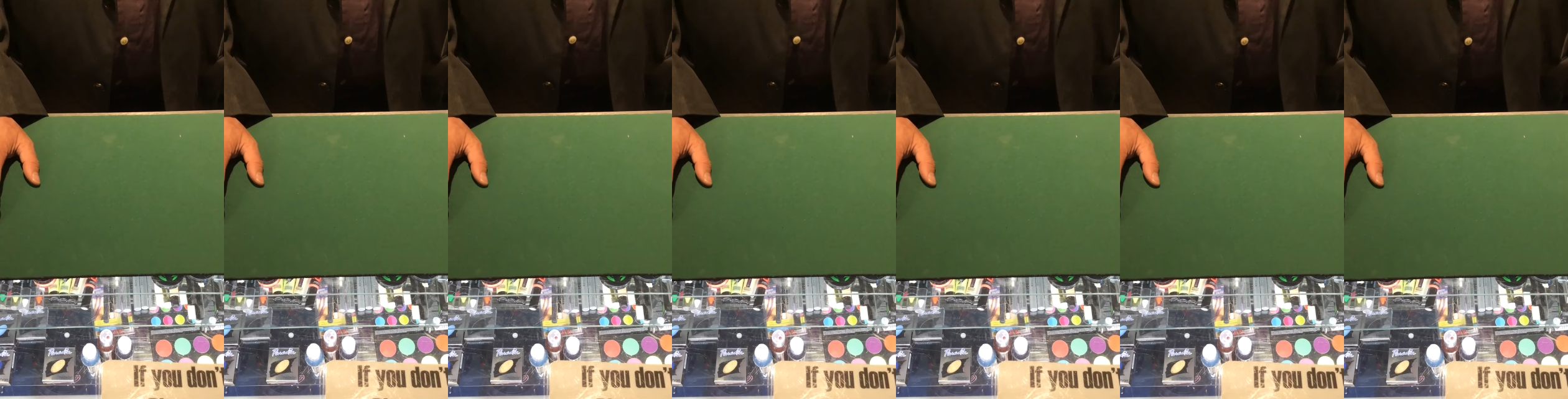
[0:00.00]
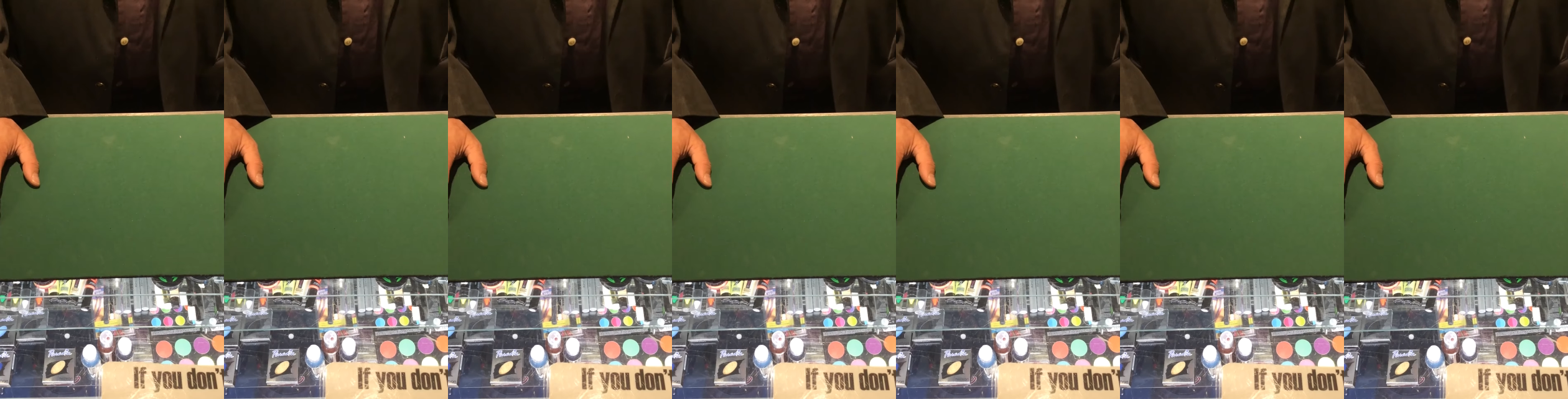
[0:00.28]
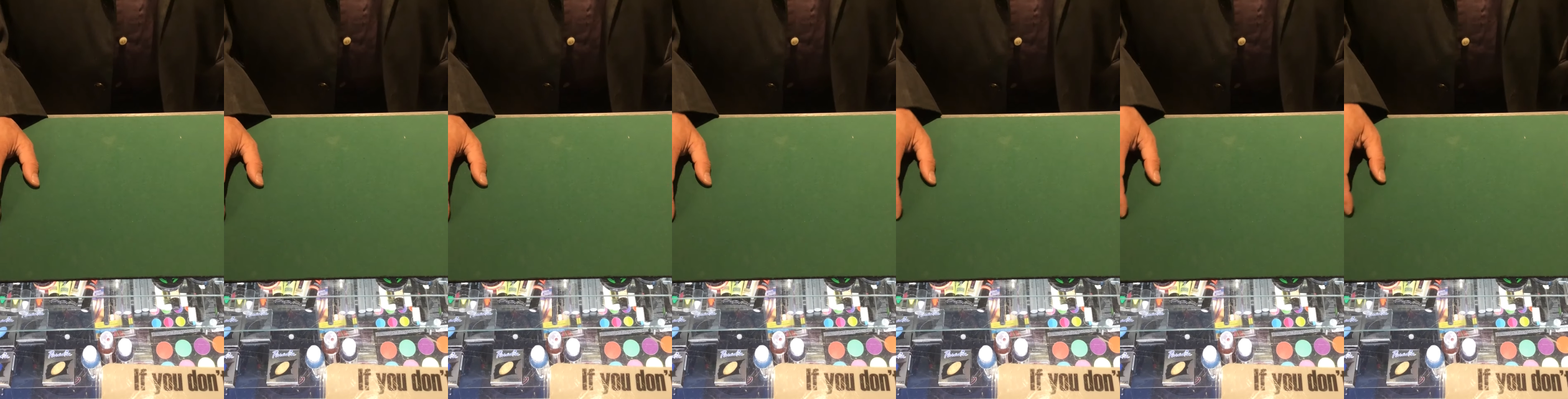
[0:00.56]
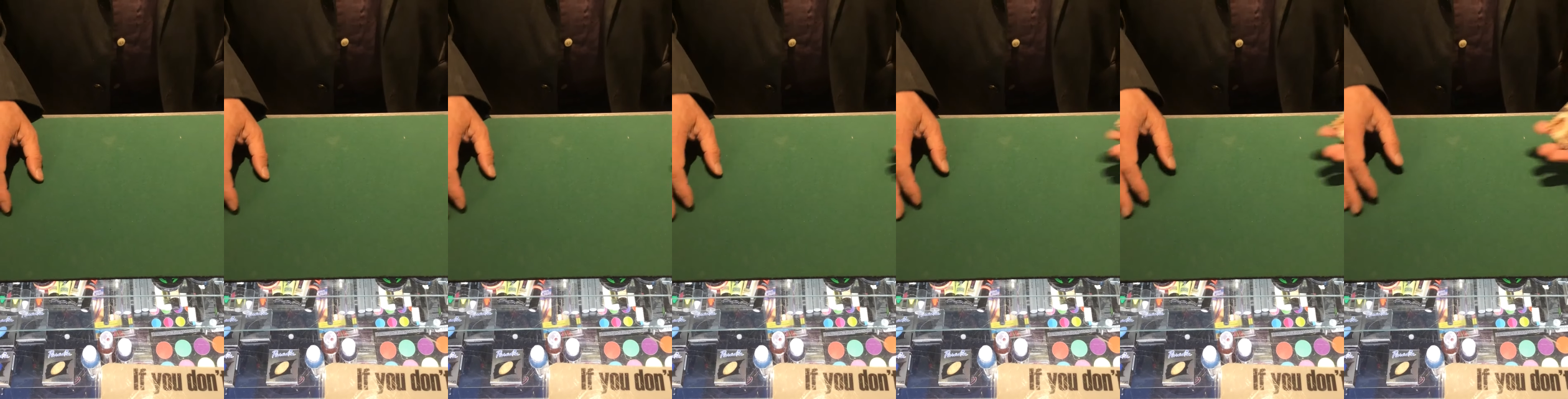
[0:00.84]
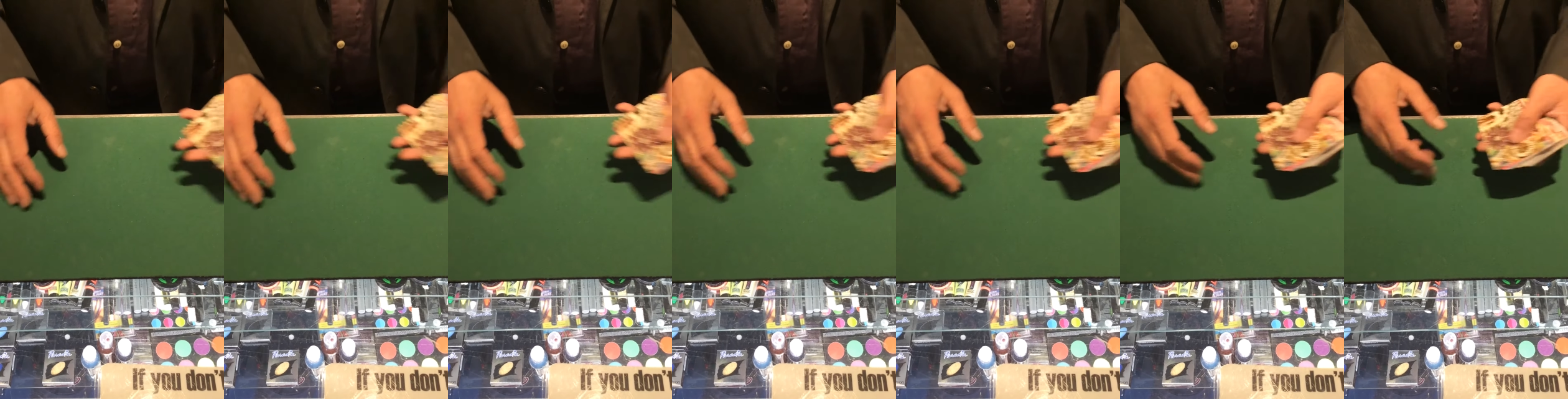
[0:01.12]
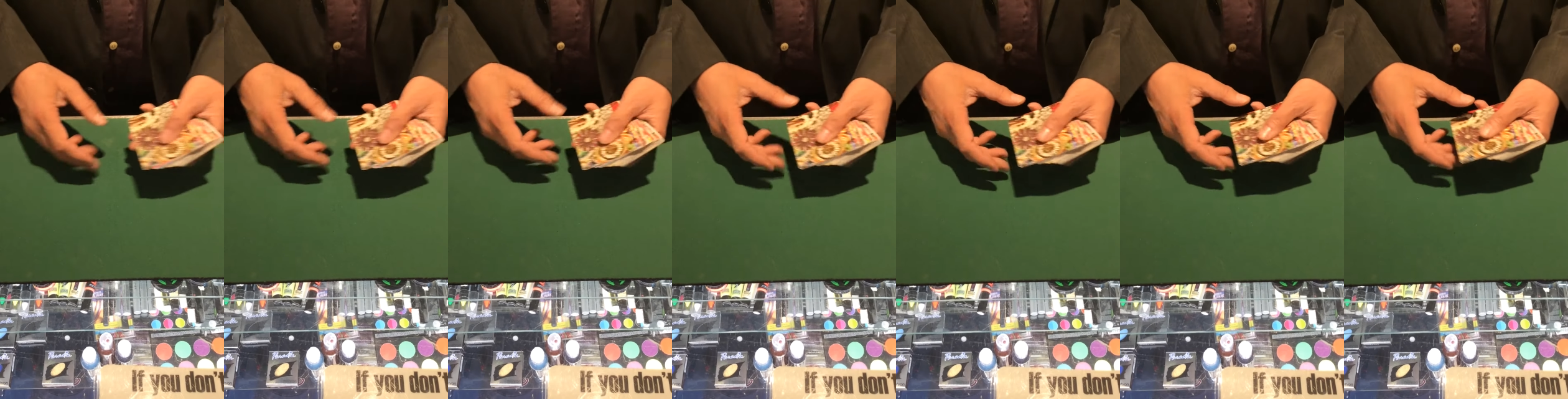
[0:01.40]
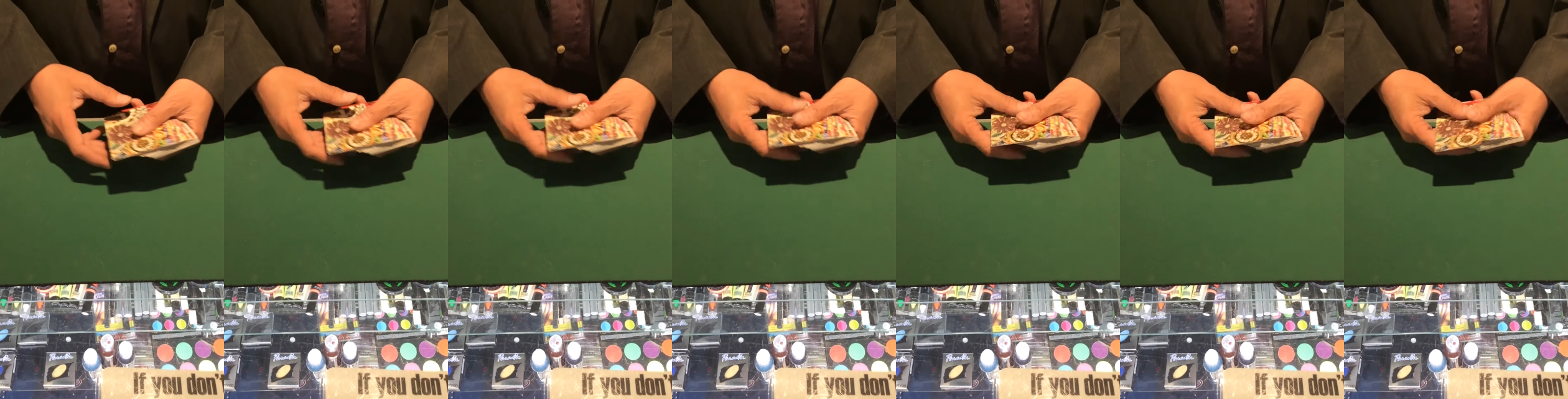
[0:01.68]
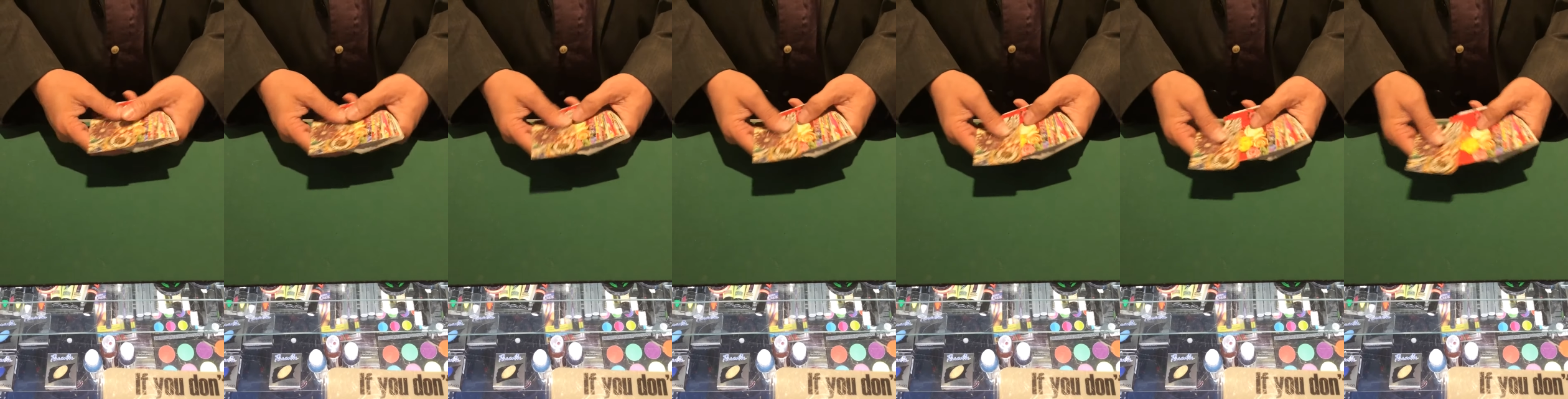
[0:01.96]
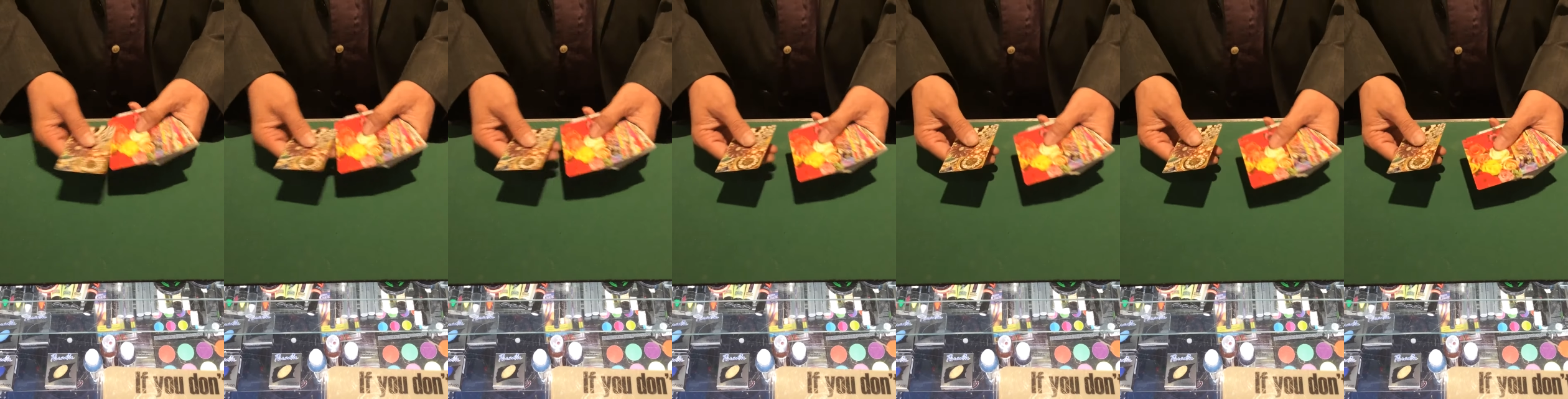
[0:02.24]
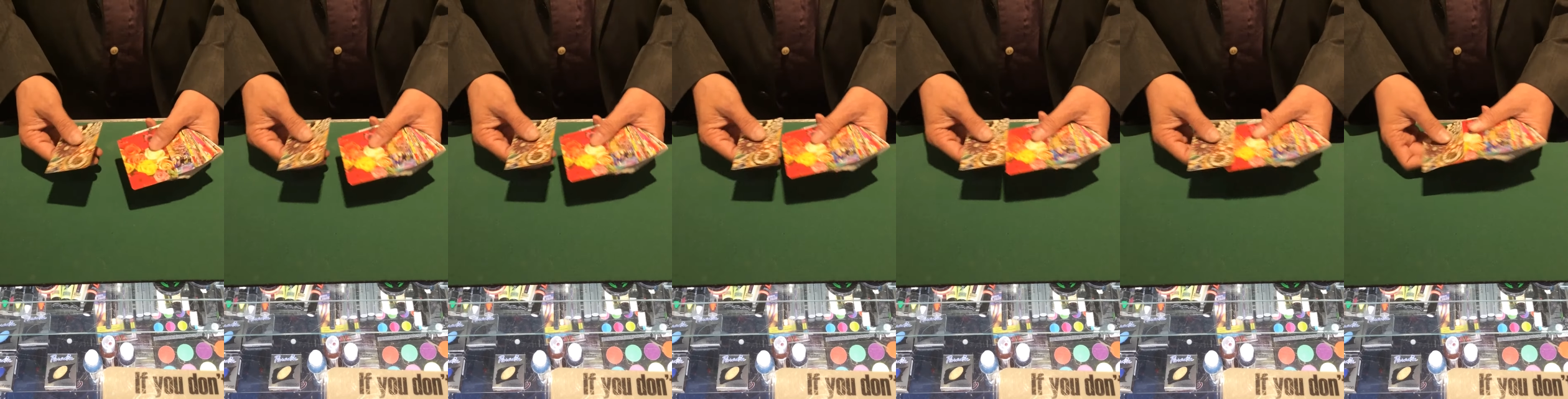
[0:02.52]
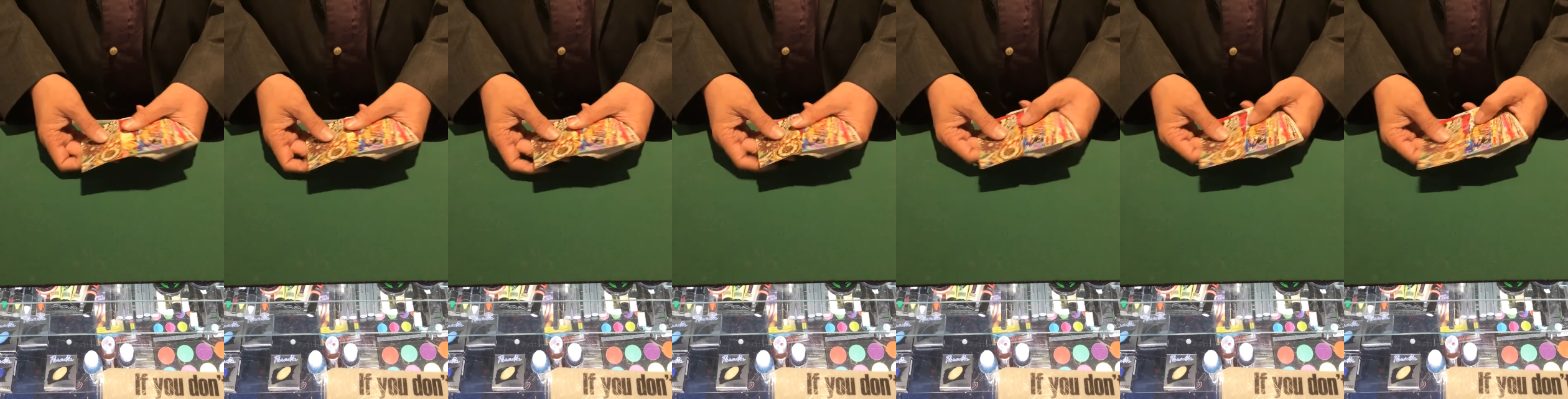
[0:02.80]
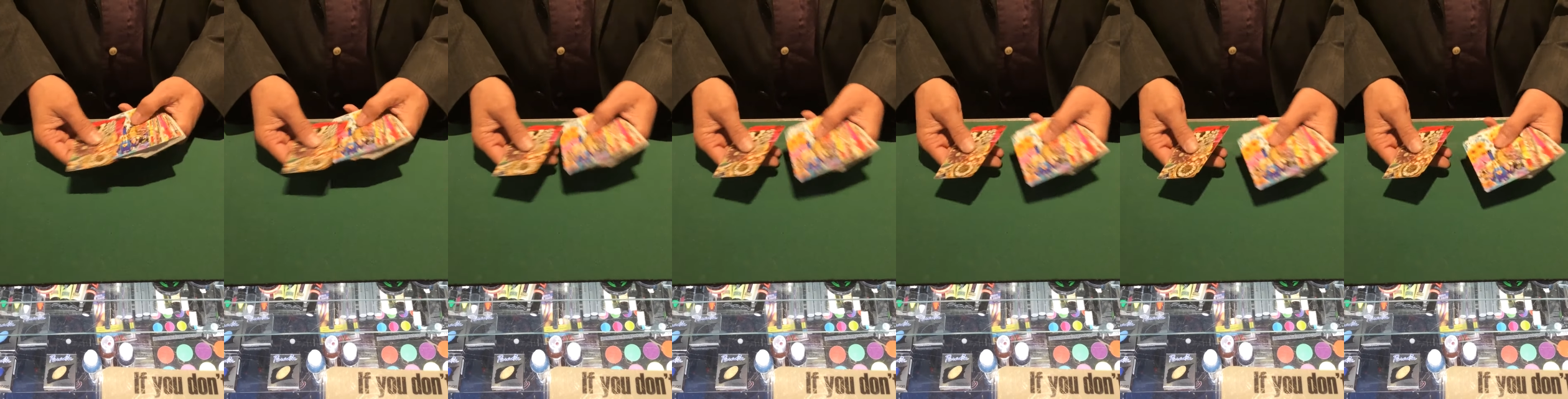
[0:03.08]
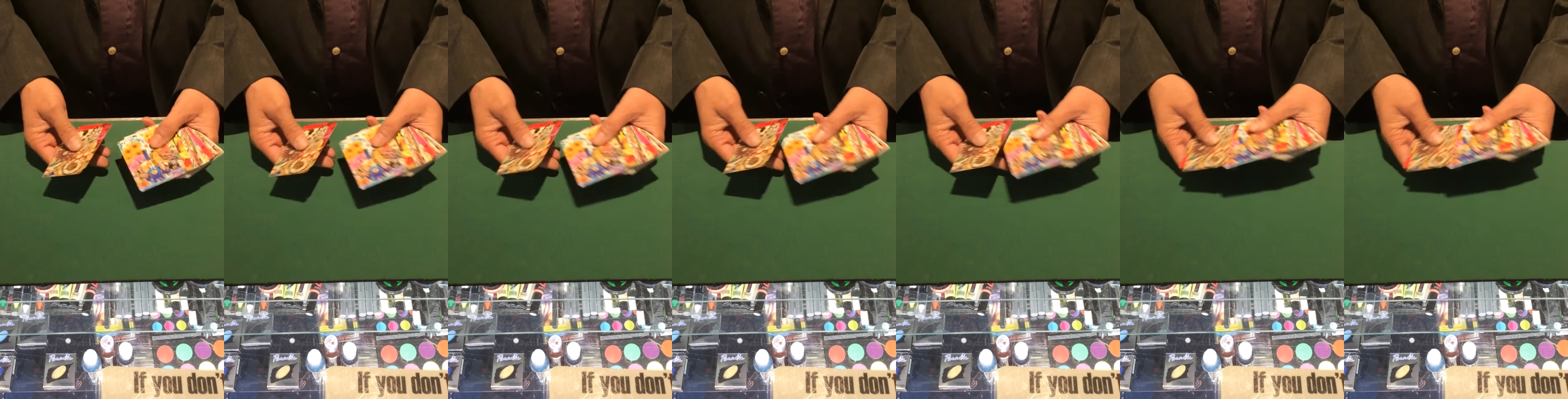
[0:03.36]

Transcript: Nobody's mouth can be seen.